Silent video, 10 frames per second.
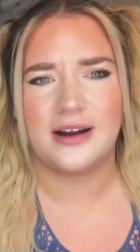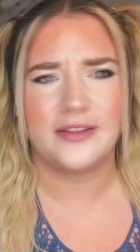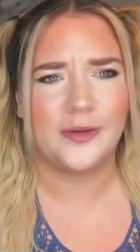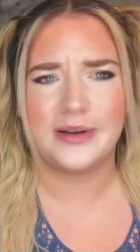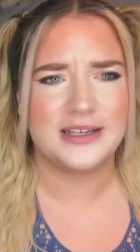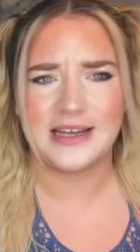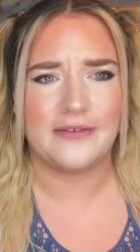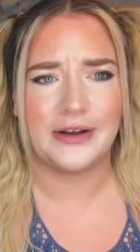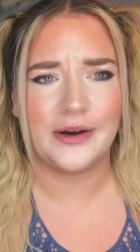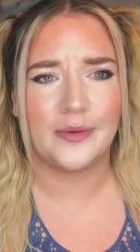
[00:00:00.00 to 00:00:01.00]
little bit into
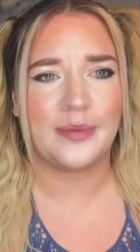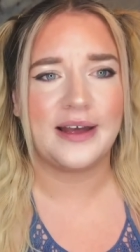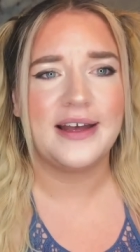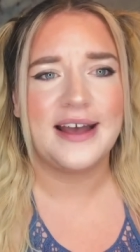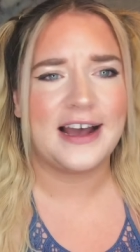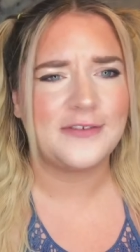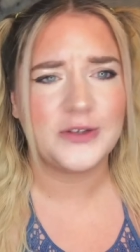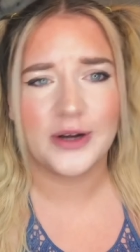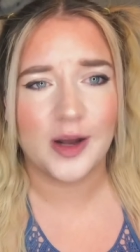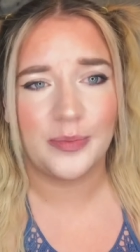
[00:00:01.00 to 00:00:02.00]
having her, but
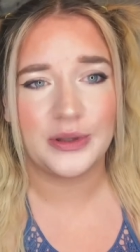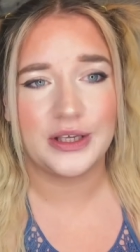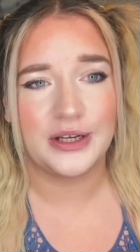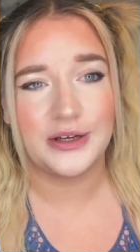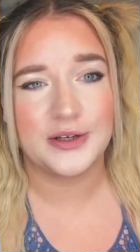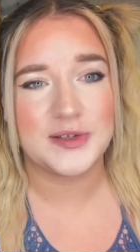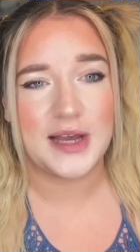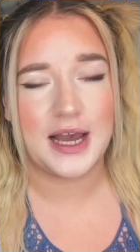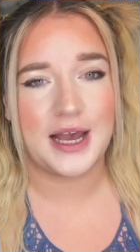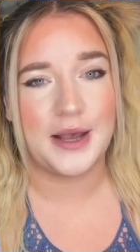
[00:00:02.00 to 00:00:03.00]
after a couple years,
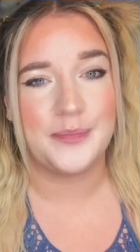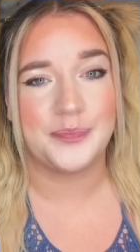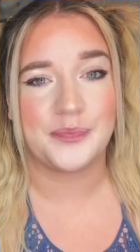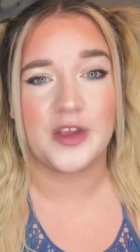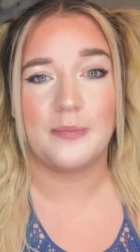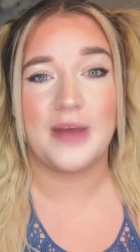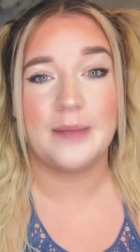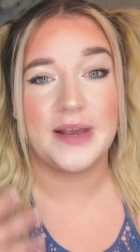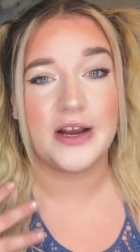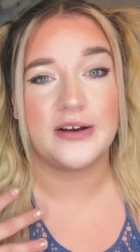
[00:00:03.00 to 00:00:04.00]
um,
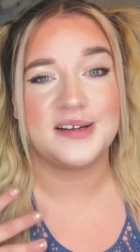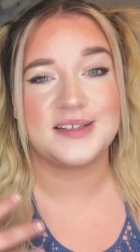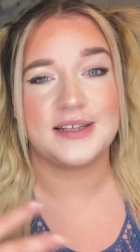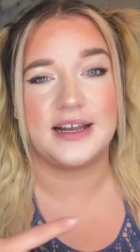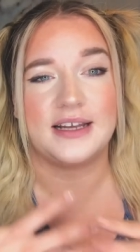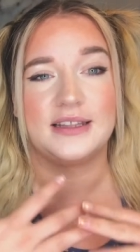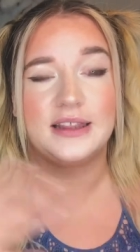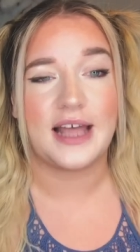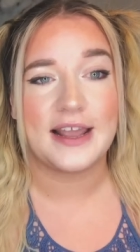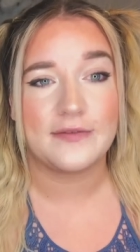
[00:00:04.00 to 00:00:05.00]
my parents' like
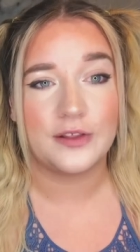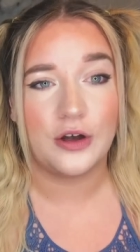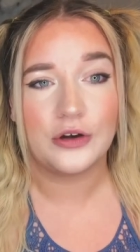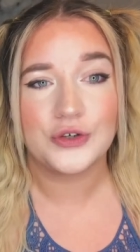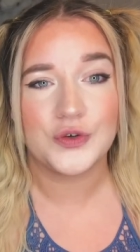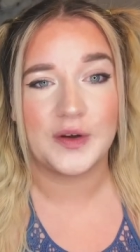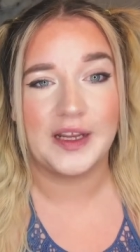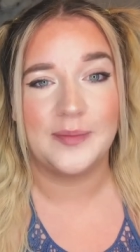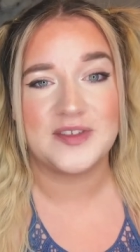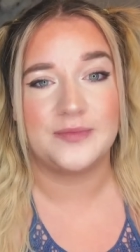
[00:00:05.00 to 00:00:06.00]
lifelong
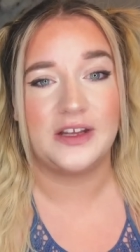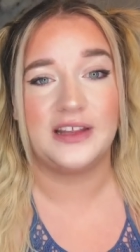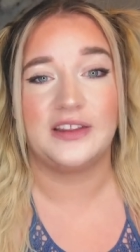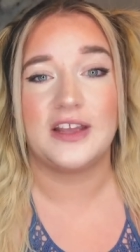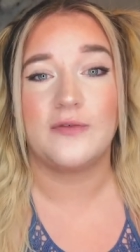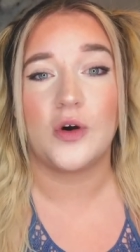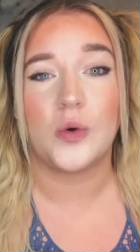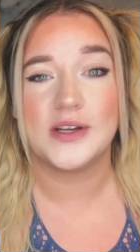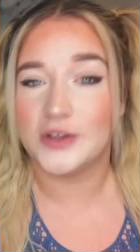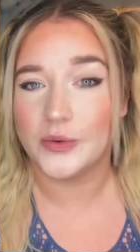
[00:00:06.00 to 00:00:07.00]
dream, something that they've
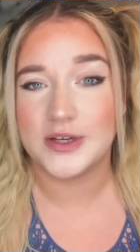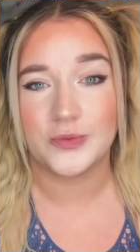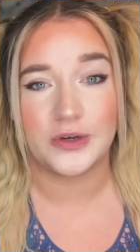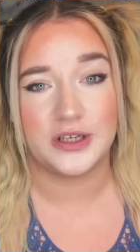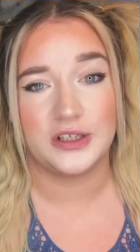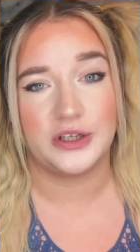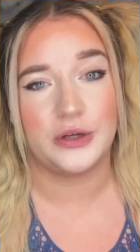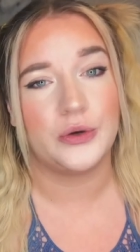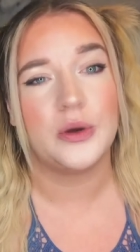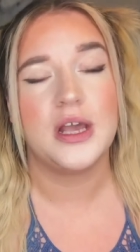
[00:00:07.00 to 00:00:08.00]
always, always wanted to
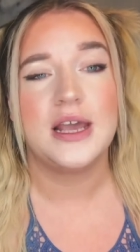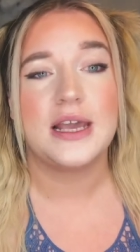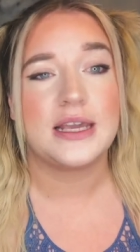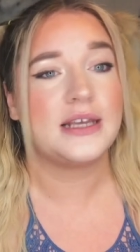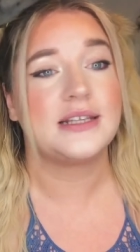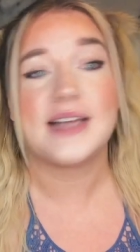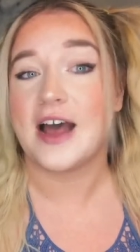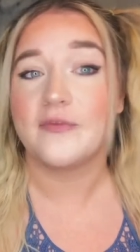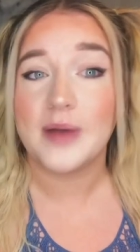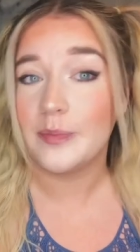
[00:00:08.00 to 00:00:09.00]
do, is
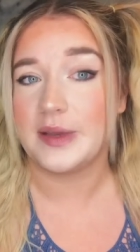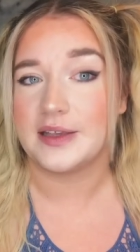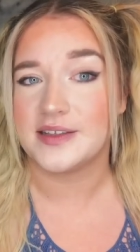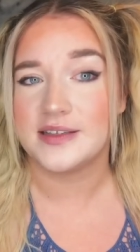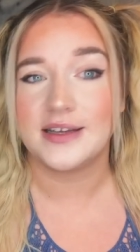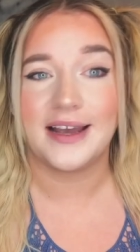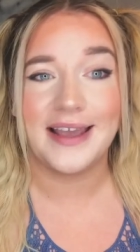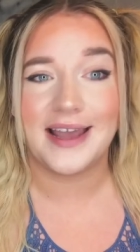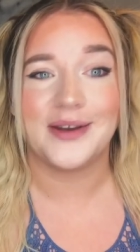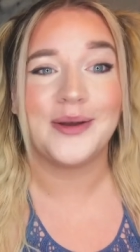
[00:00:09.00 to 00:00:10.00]
have puppies.
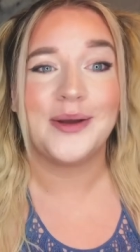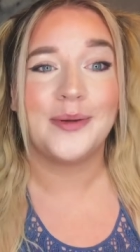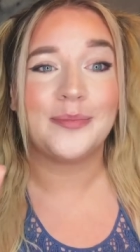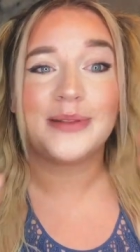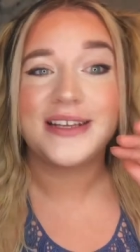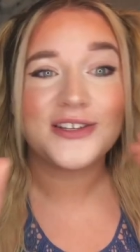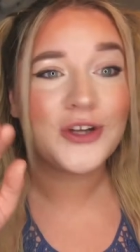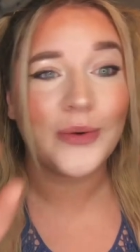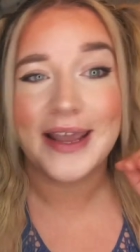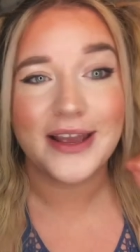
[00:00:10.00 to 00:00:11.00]
Again, please
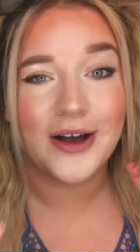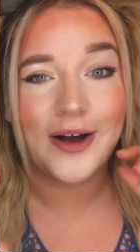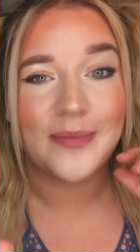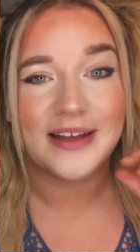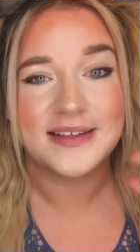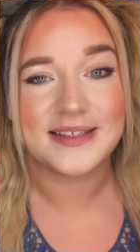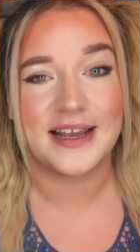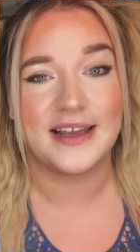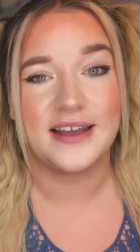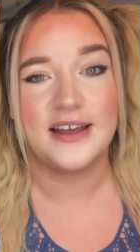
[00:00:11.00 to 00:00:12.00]
no hate comments. Like,